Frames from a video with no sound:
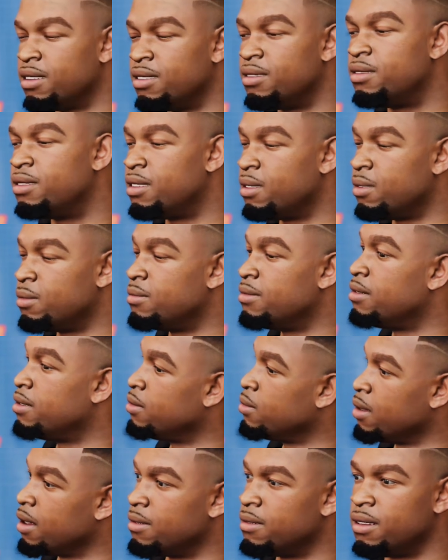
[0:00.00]
Hey, look, it was a
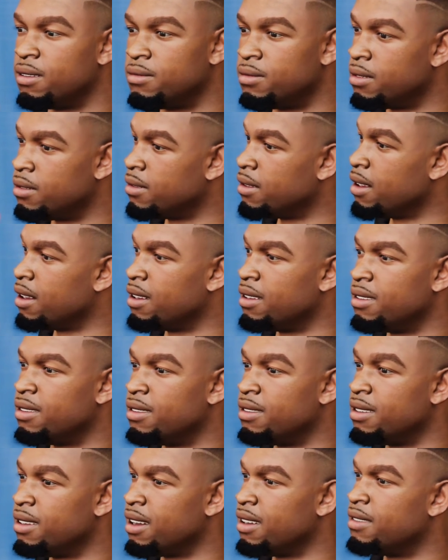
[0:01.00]
dream come true,
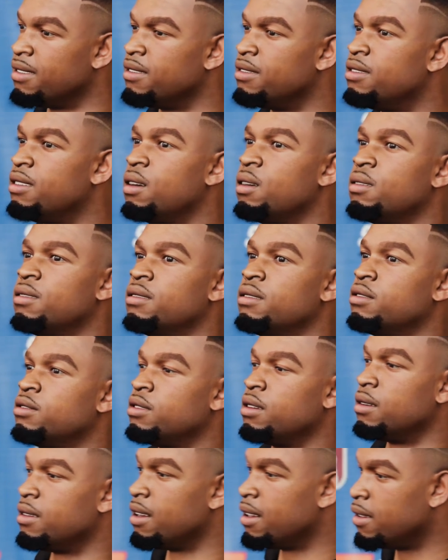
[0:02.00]
Candace. It, it, just goes to
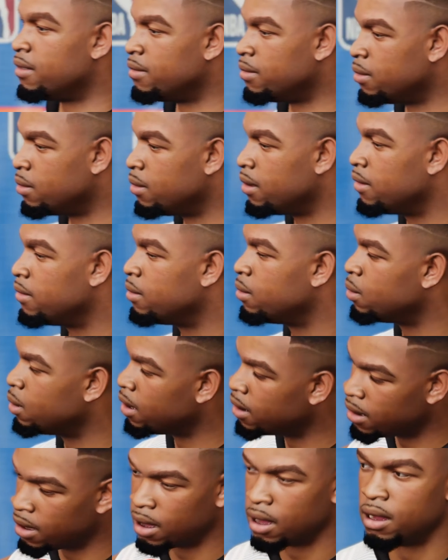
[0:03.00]
show that if you if you
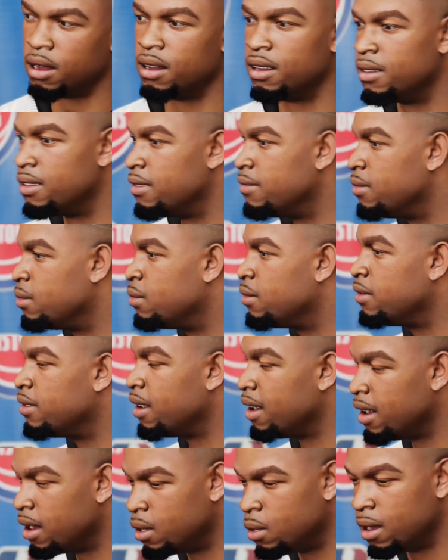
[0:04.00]
work hard, if you
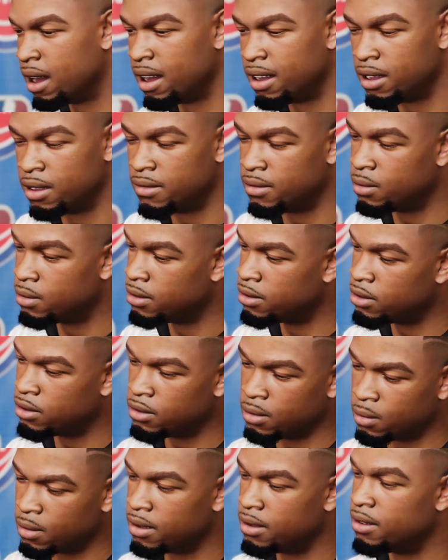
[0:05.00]
stay quiet, if you just
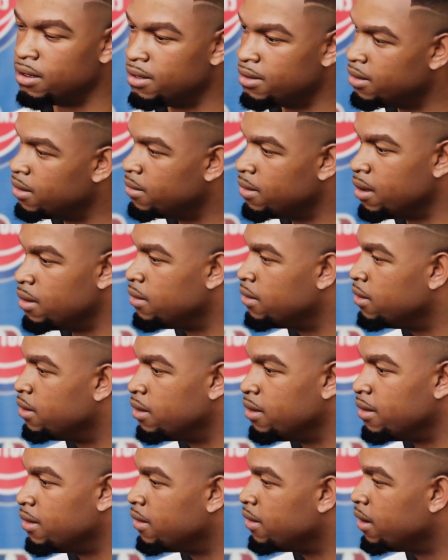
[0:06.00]
do what you're supposed
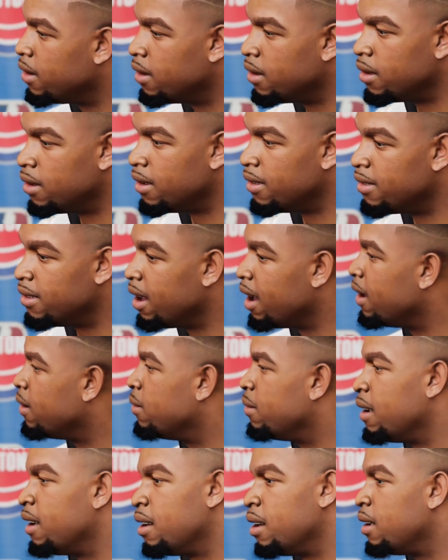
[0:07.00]
to do, it's got to
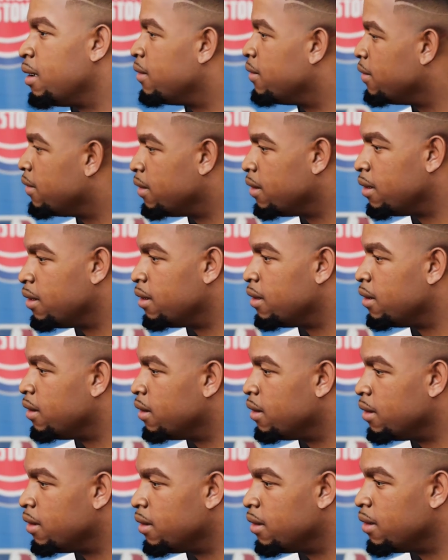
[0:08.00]
pay off. What
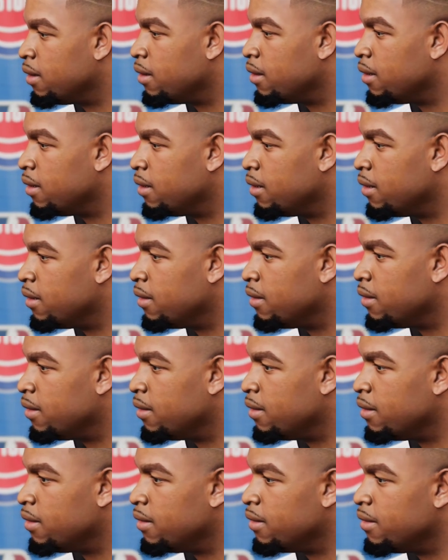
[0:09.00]
about squeaky wheel gets
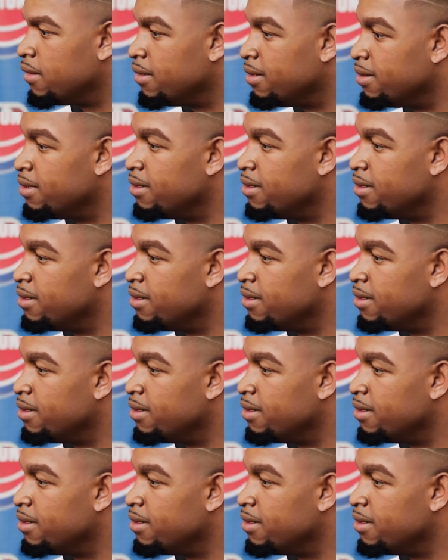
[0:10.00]
the oil?